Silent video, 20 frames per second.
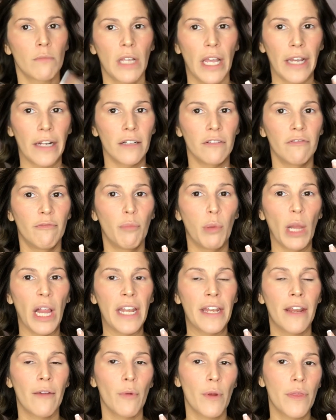kind of
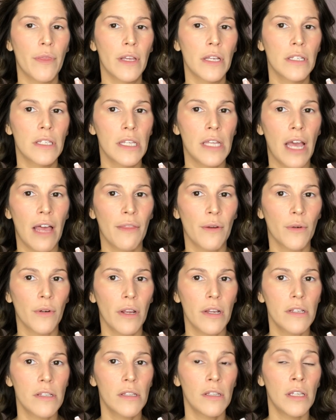blend everything together
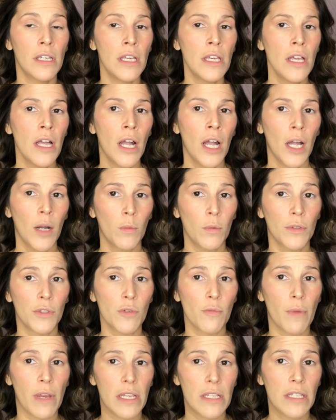nicely. We'll
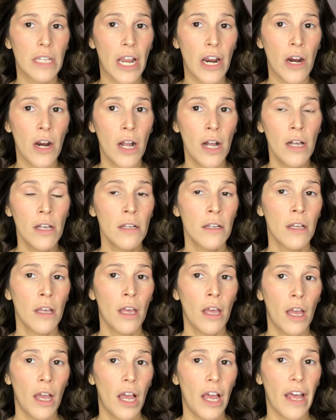do mascara,
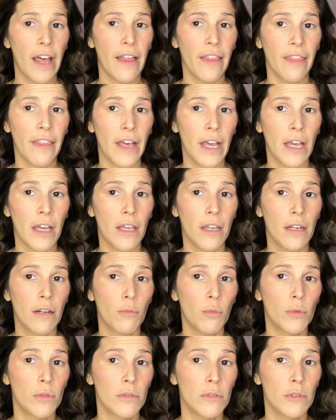and then
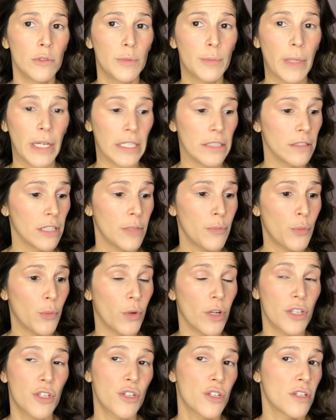we'll pick a lip,
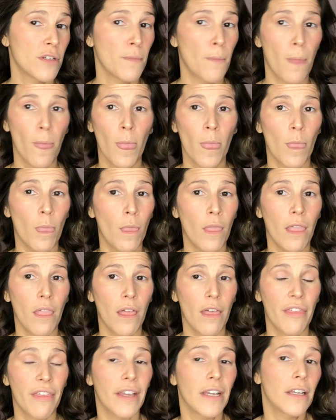which
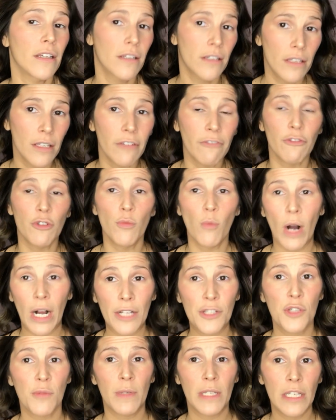I think if you
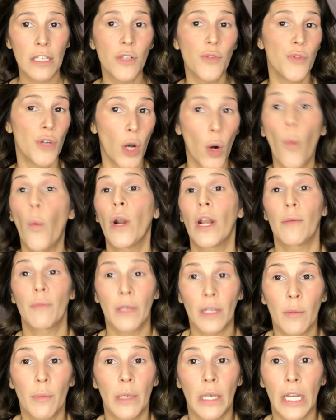watch me, you know what I'm
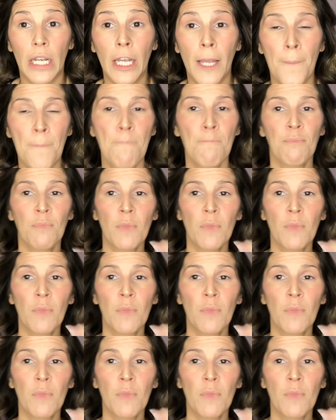gonna pick.